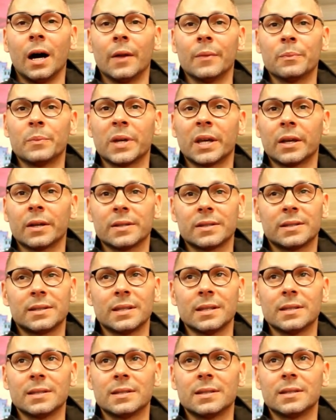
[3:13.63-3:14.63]
because
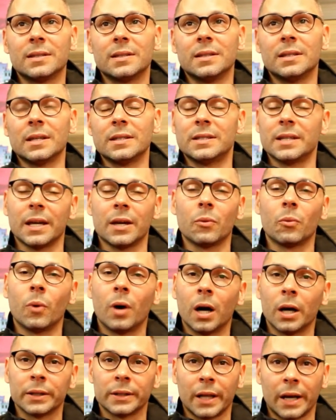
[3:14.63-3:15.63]
since the day
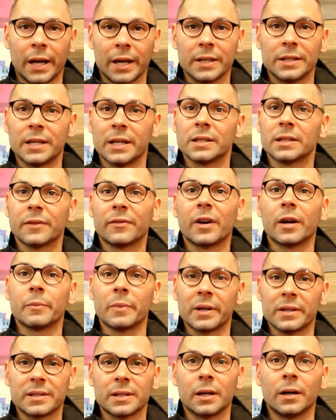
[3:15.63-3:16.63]
one that I identified
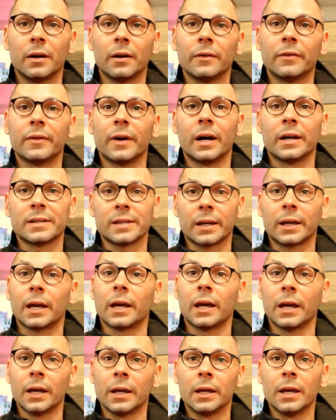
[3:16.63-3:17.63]
myself as a
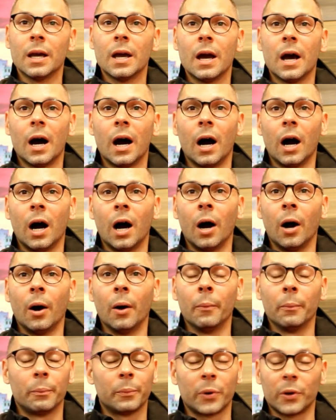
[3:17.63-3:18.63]
gay
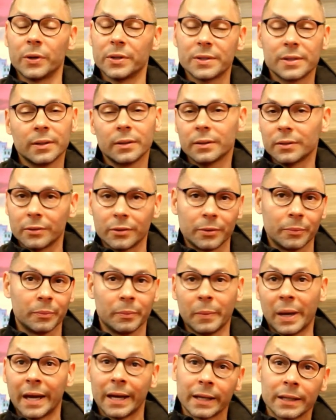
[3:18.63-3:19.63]
person or
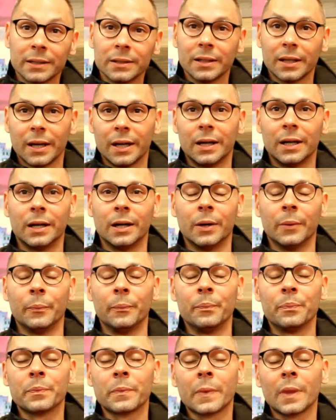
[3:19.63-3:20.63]
man,
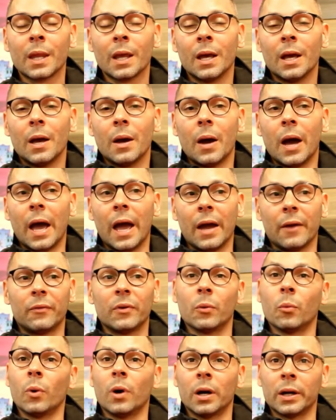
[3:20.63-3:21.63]

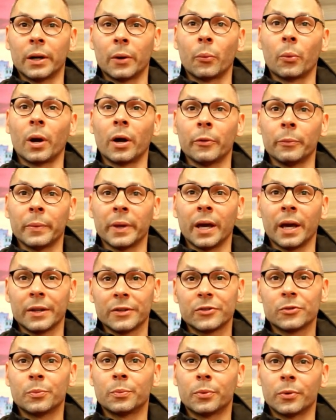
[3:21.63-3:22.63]
everyone around me
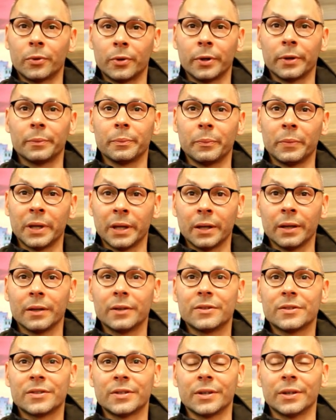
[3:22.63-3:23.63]
has supported me.
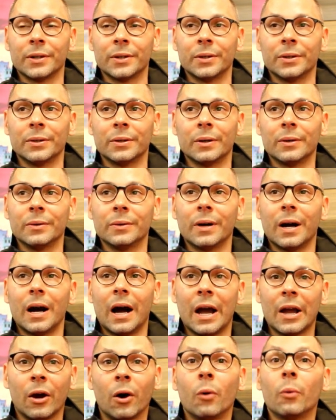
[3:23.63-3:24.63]
So
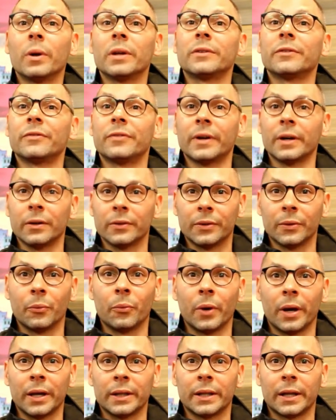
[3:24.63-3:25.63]
I always felt the
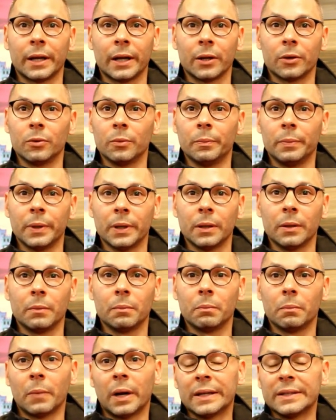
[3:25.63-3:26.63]
way that I could be
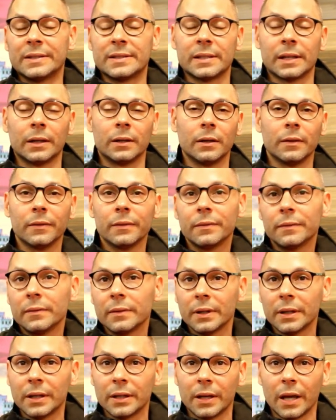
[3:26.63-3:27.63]
myself
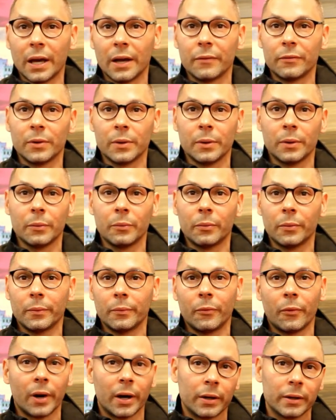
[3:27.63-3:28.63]
in
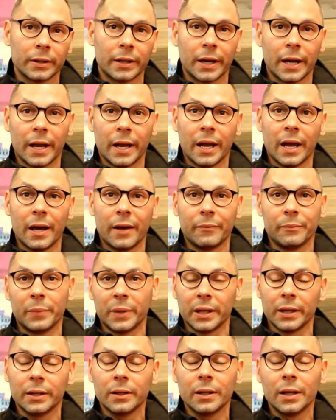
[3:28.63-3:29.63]
everywhere that I have
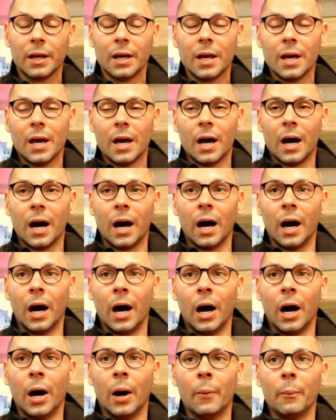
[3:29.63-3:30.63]
been.
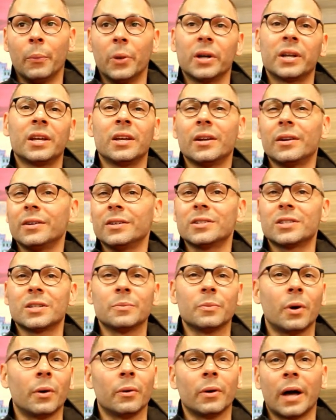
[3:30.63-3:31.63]
But here in
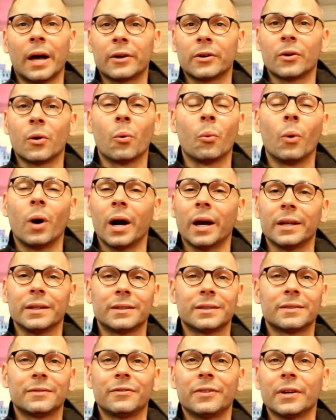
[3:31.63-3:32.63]
T-Mobile, I don't know why
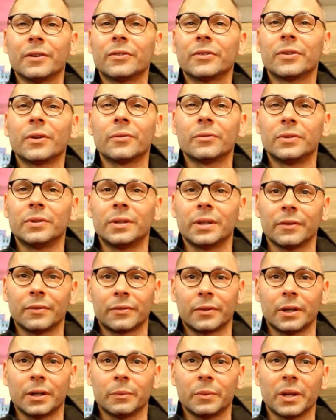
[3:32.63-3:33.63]
it felt so
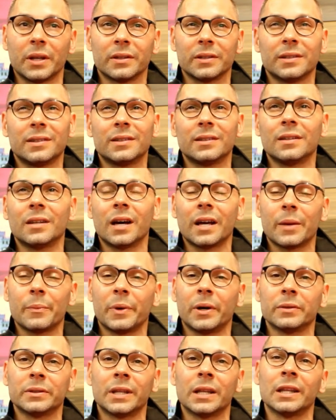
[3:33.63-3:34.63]
different, because it's not
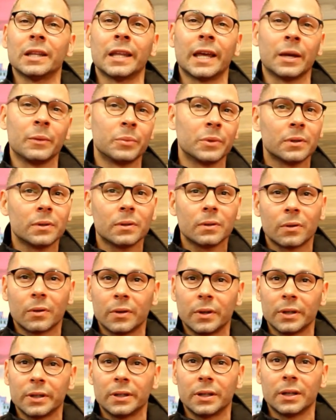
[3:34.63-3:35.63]
about the label
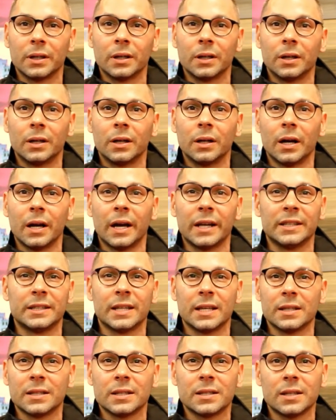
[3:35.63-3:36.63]
or the
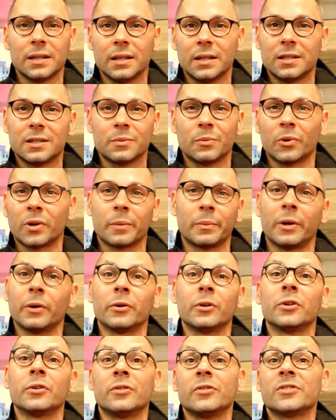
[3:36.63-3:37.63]
identity, it's more
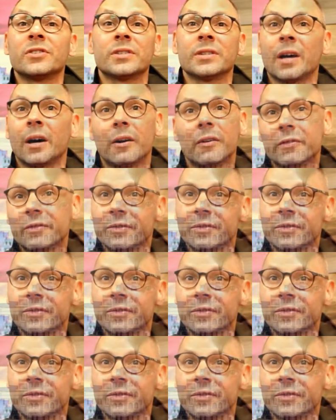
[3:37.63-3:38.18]
about yourself.